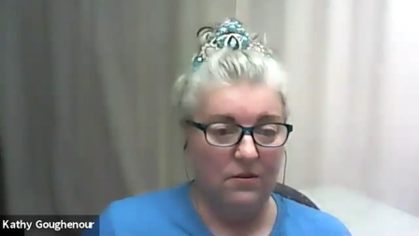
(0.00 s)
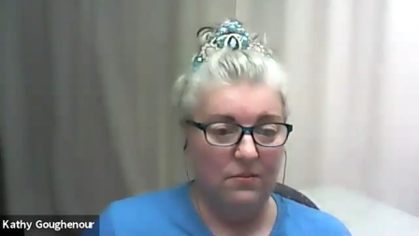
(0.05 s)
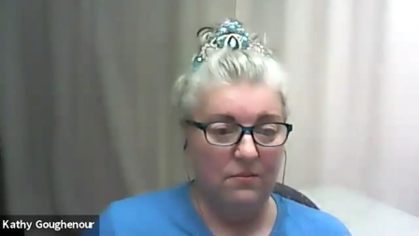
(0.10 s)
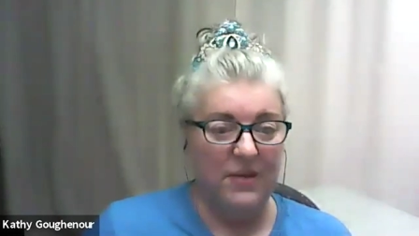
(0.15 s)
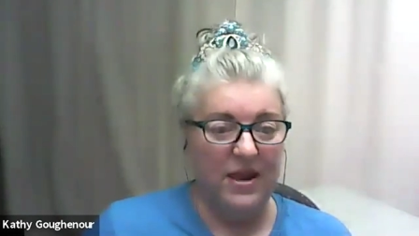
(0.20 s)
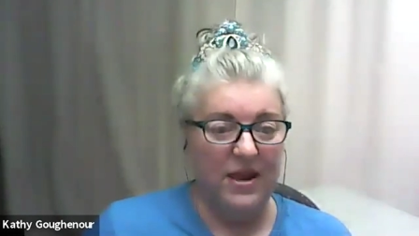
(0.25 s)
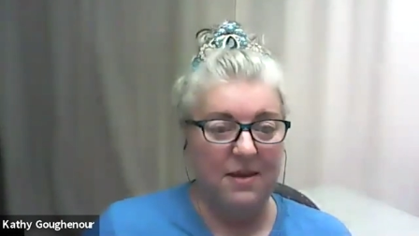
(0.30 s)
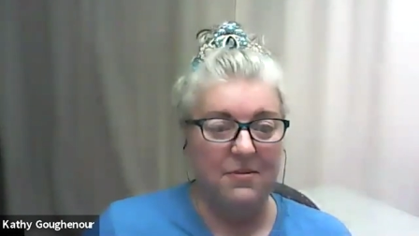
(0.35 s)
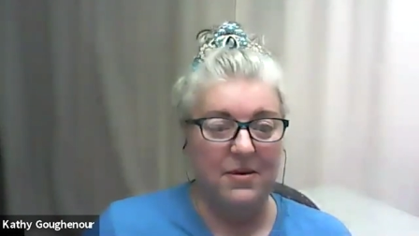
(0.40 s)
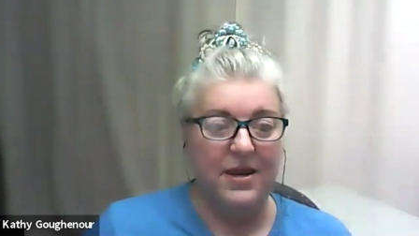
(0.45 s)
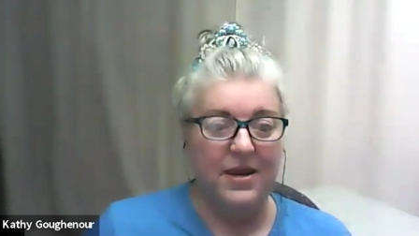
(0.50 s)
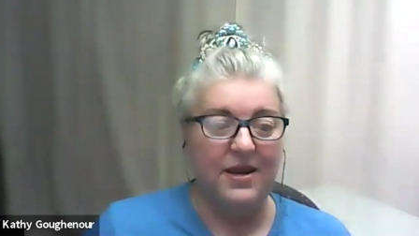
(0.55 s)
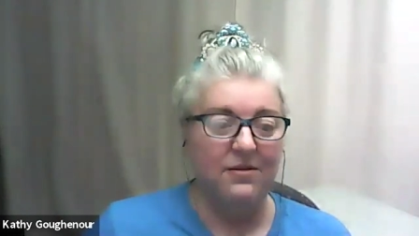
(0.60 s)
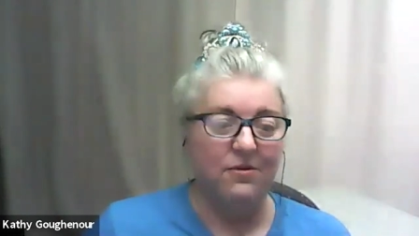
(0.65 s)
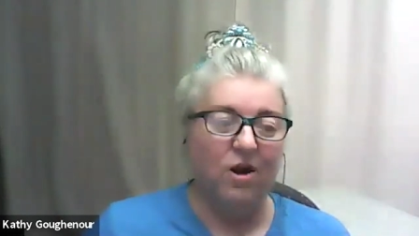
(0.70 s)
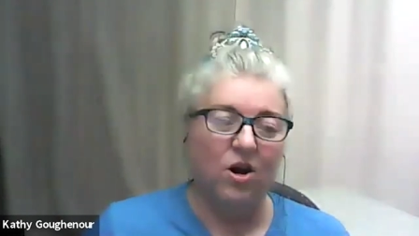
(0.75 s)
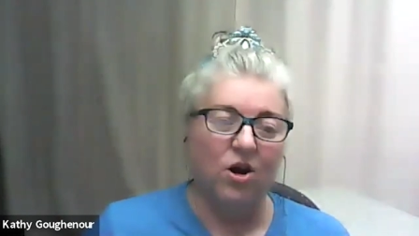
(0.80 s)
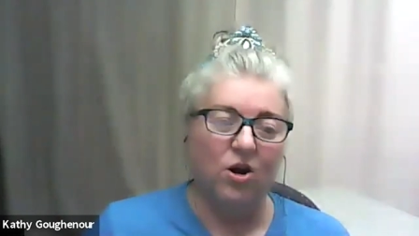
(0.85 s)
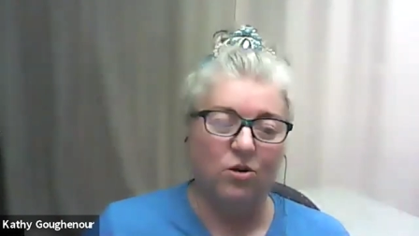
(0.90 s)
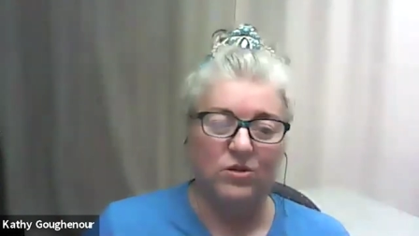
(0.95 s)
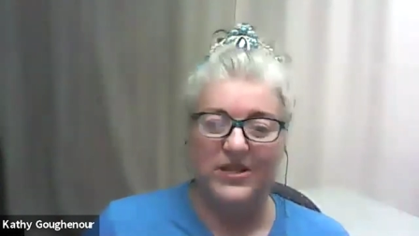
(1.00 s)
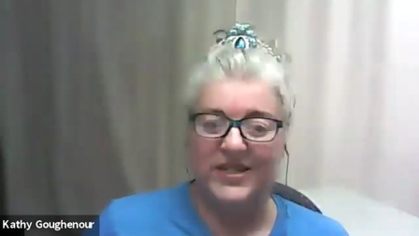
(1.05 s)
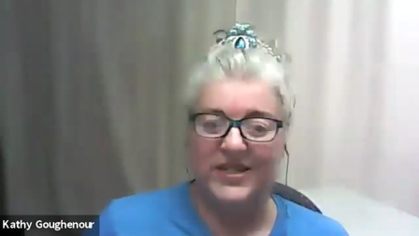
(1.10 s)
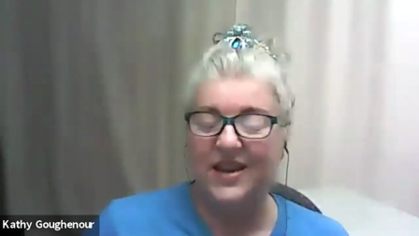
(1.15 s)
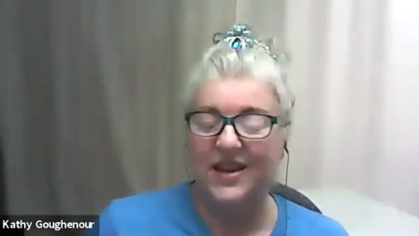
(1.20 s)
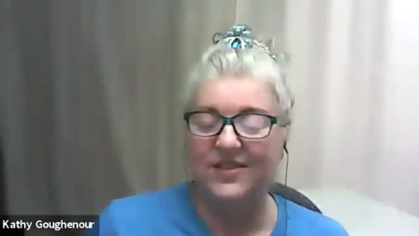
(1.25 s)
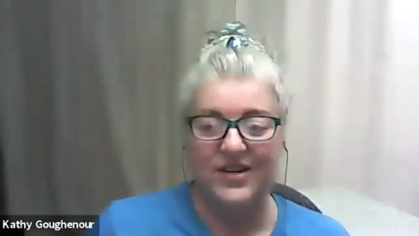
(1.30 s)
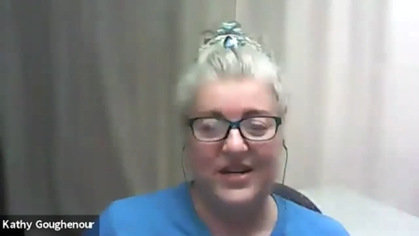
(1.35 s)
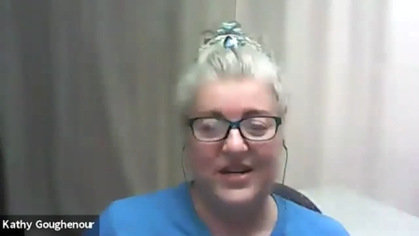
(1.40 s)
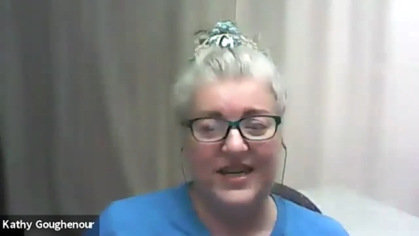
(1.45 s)
maybe, oh,
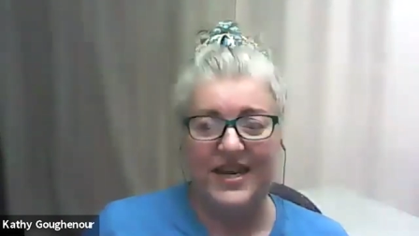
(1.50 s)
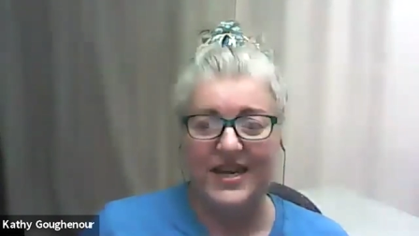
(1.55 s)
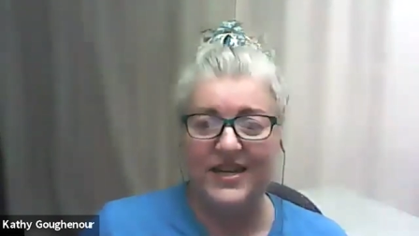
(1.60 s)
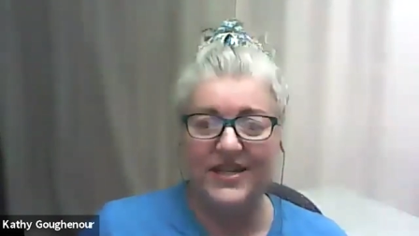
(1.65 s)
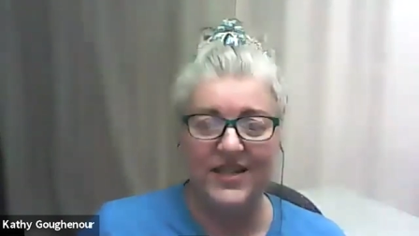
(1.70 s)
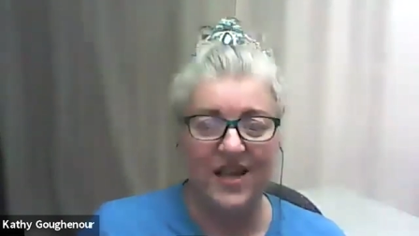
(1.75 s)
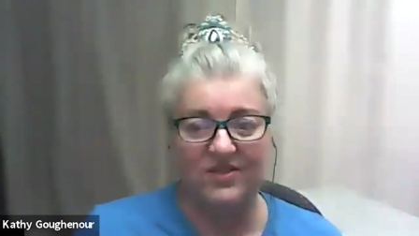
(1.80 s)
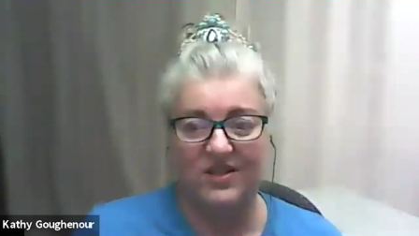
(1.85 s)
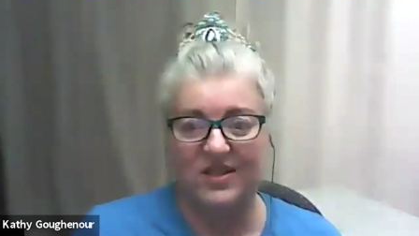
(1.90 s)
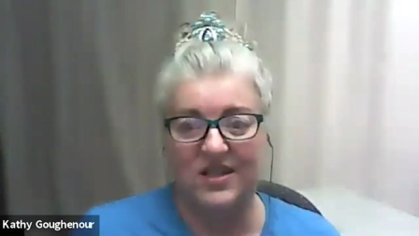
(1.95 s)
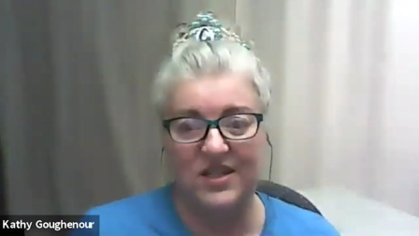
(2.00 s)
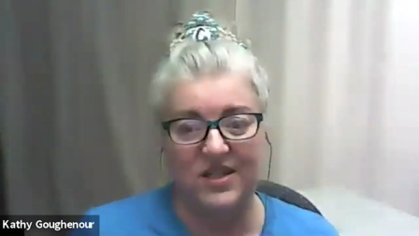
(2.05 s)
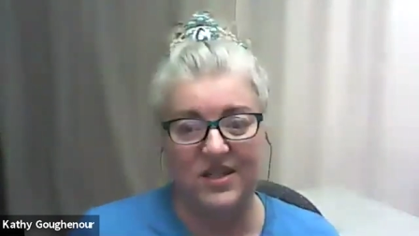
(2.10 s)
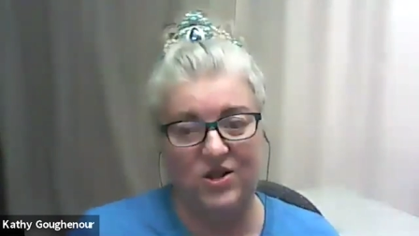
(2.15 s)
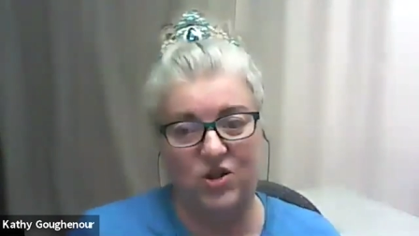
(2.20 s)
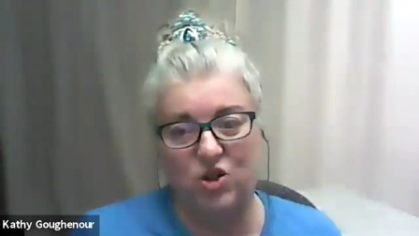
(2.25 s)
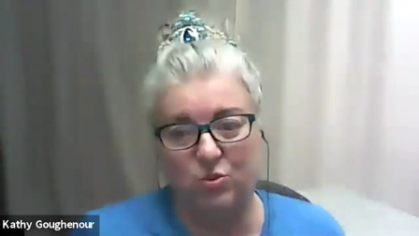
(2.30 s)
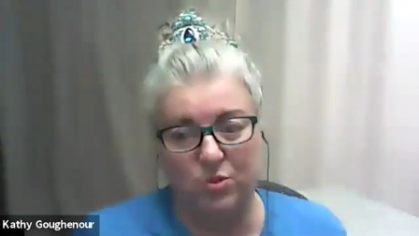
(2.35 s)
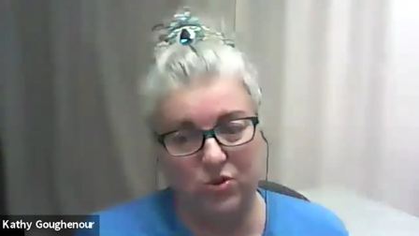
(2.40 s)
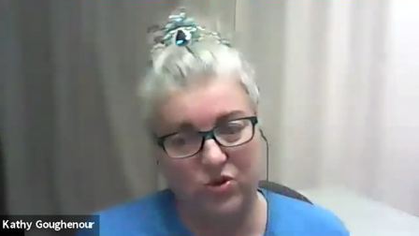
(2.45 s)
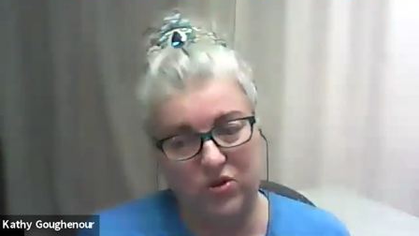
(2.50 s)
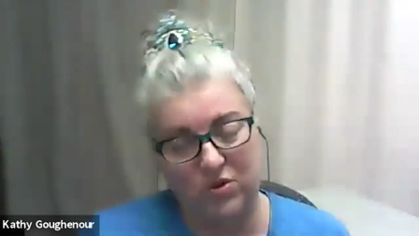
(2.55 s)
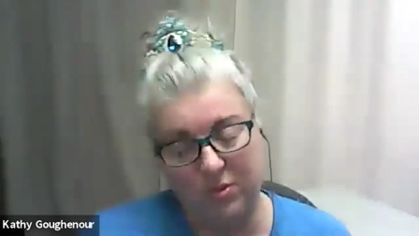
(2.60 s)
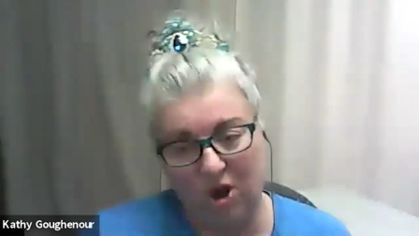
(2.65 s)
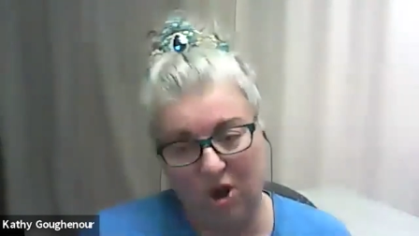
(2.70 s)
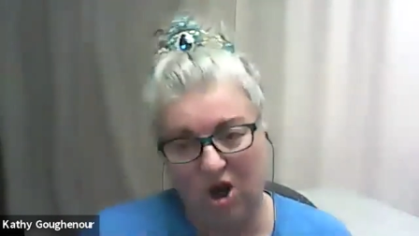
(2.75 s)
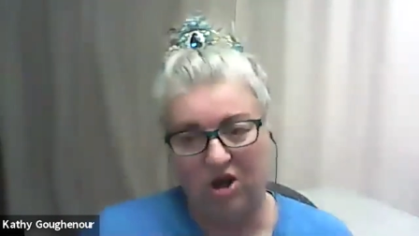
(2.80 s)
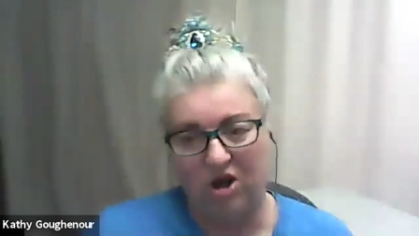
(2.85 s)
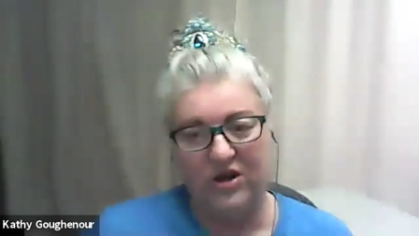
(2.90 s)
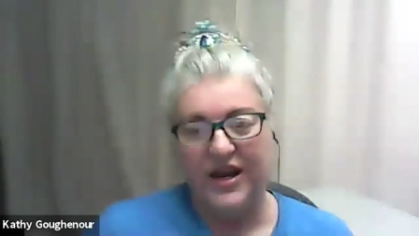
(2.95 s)
David, he's obviously super
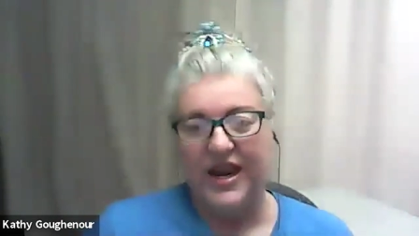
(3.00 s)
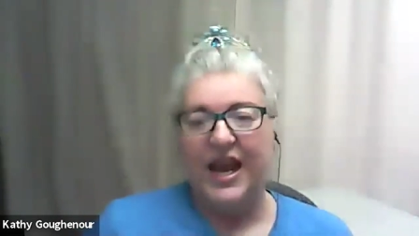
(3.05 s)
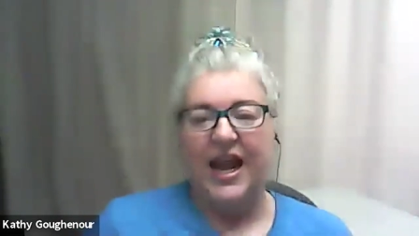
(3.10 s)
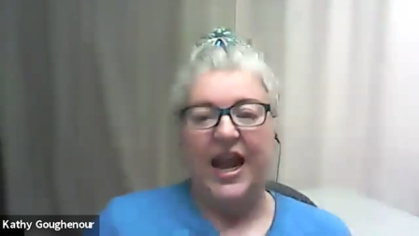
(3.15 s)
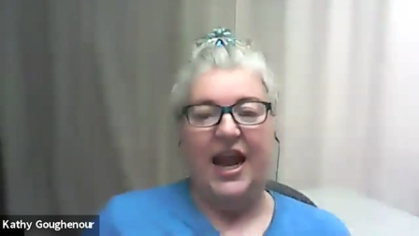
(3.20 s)
smart